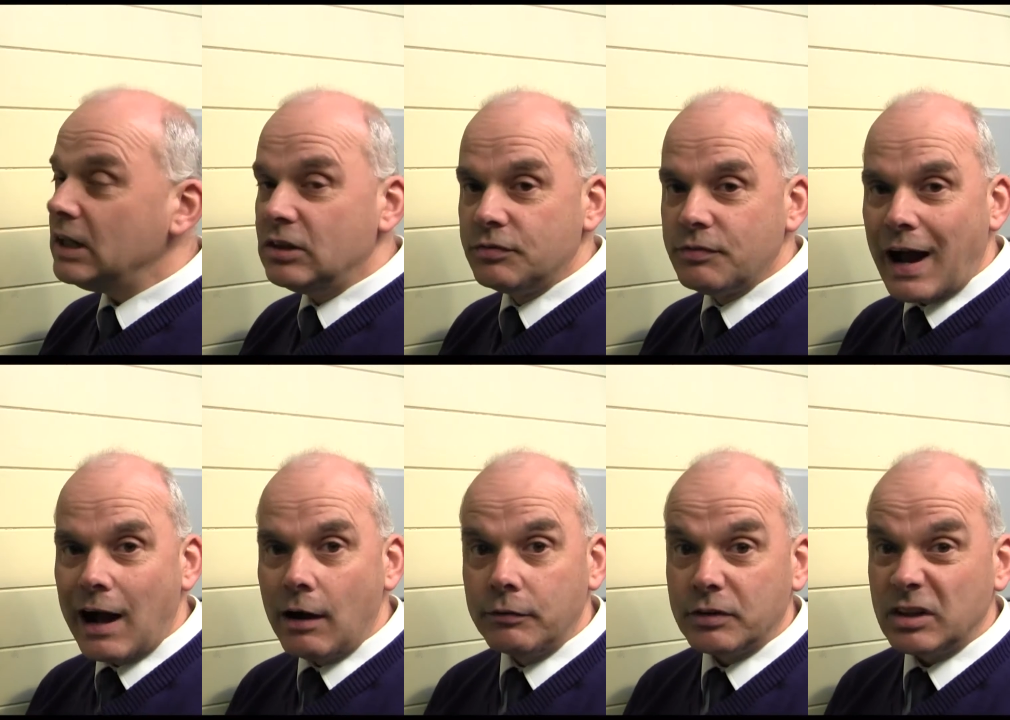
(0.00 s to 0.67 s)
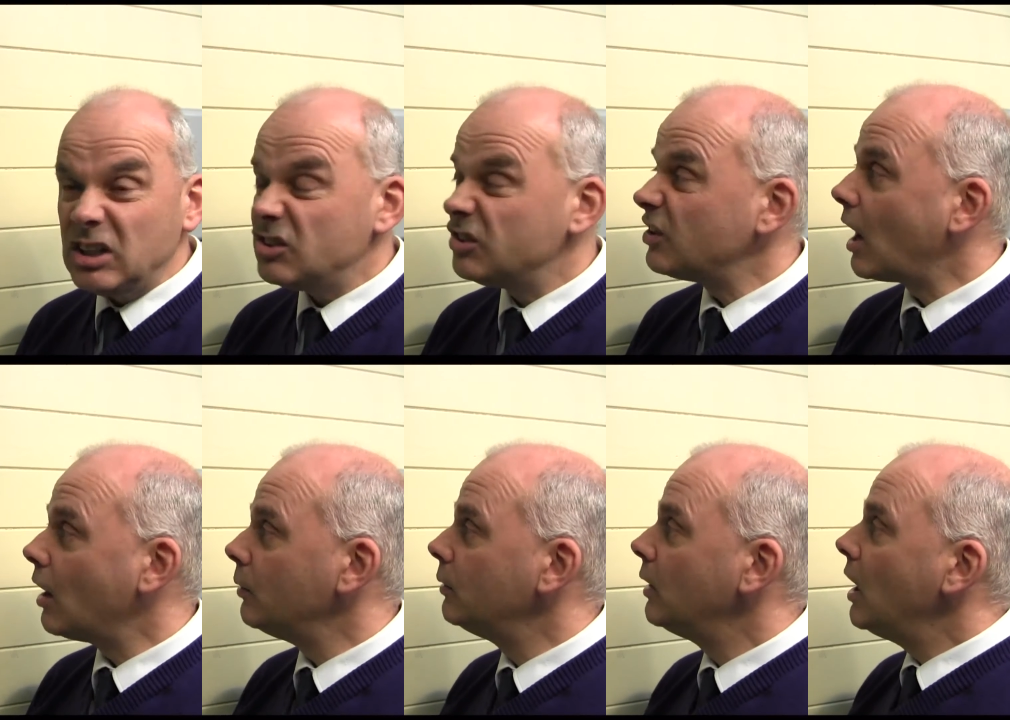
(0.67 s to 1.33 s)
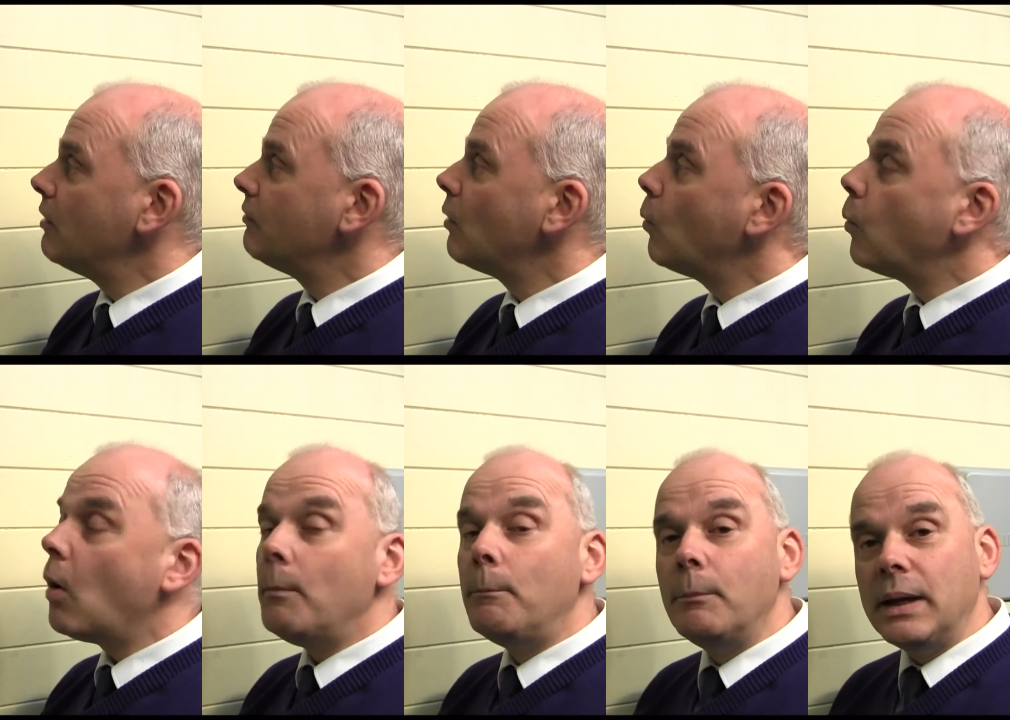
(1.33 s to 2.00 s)
each valve or each zone for
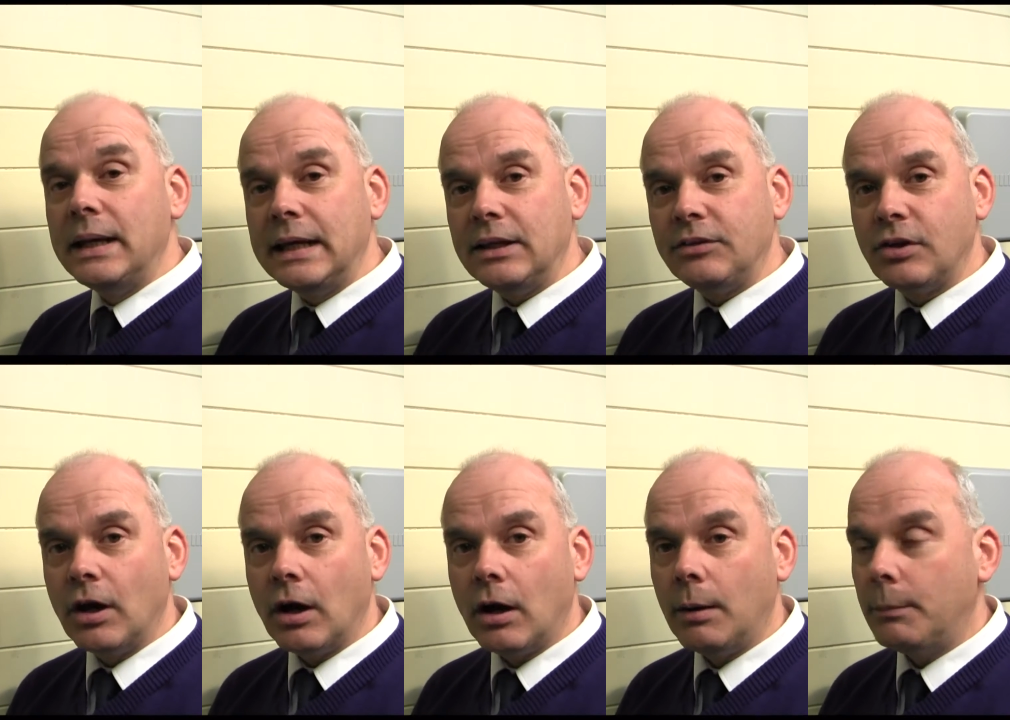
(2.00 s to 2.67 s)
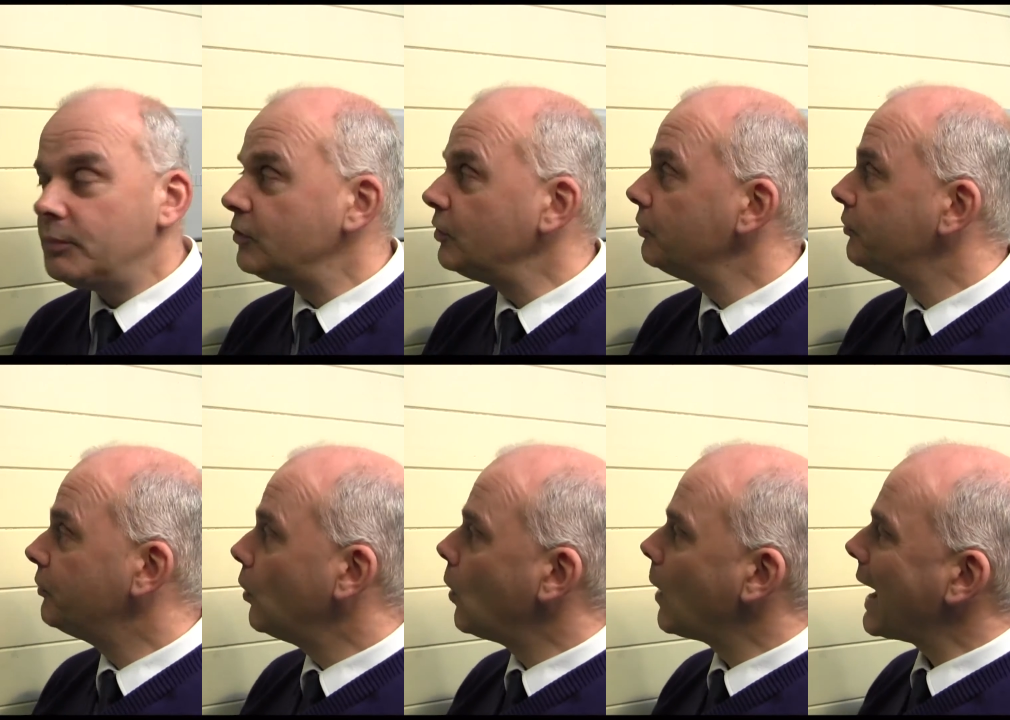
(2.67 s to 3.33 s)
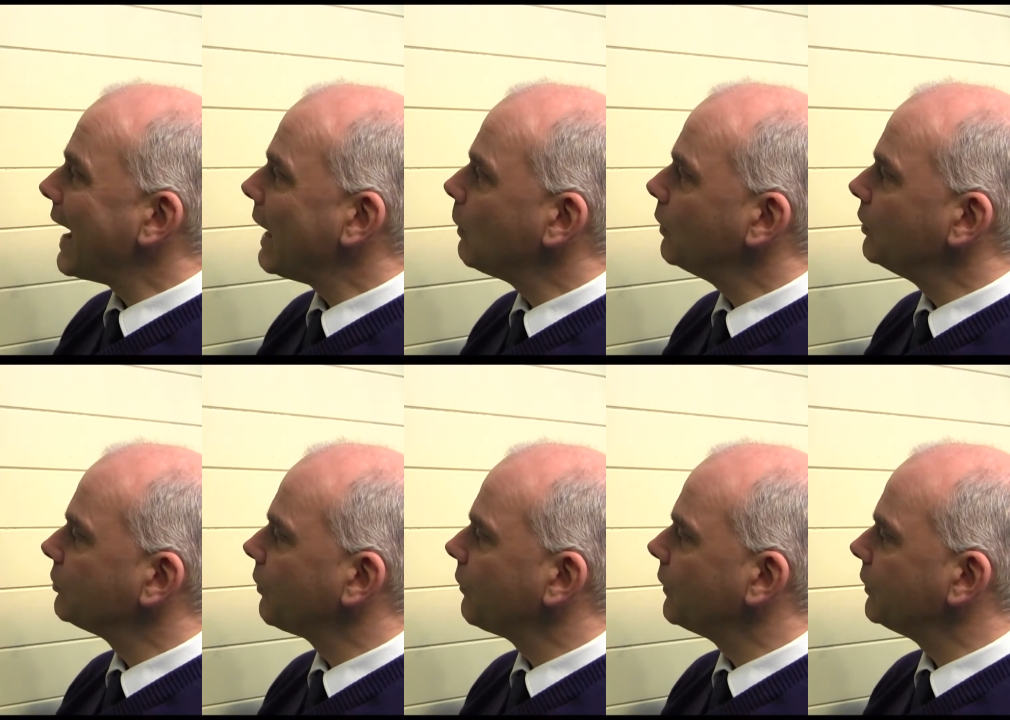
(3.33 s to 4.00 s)
1 minute up to 4
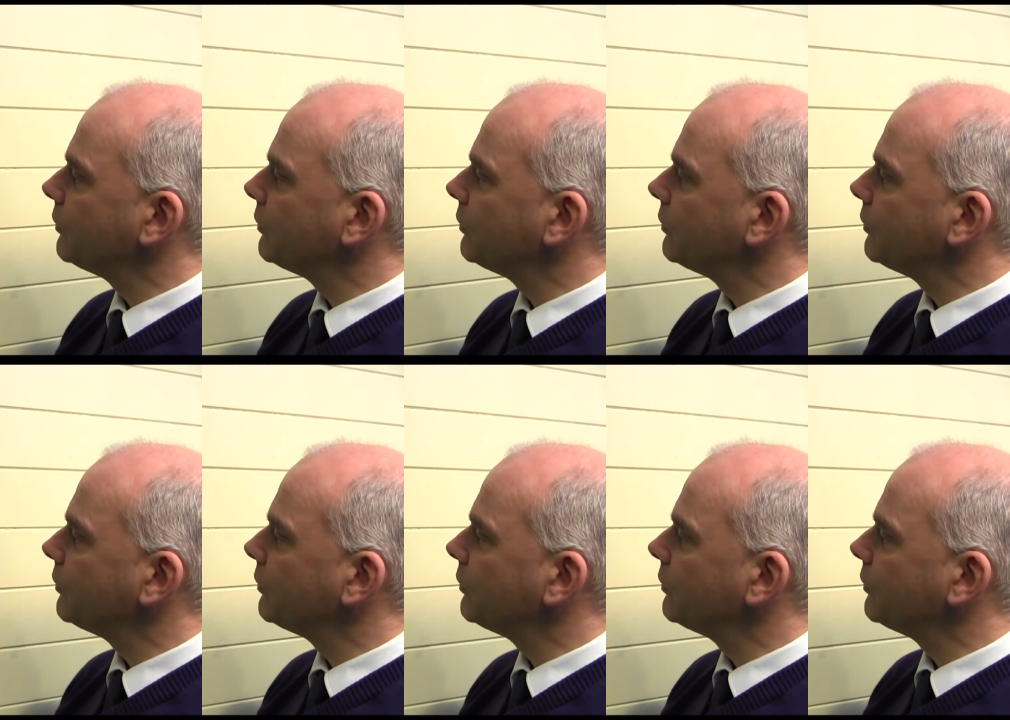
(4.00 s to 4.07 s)
hours on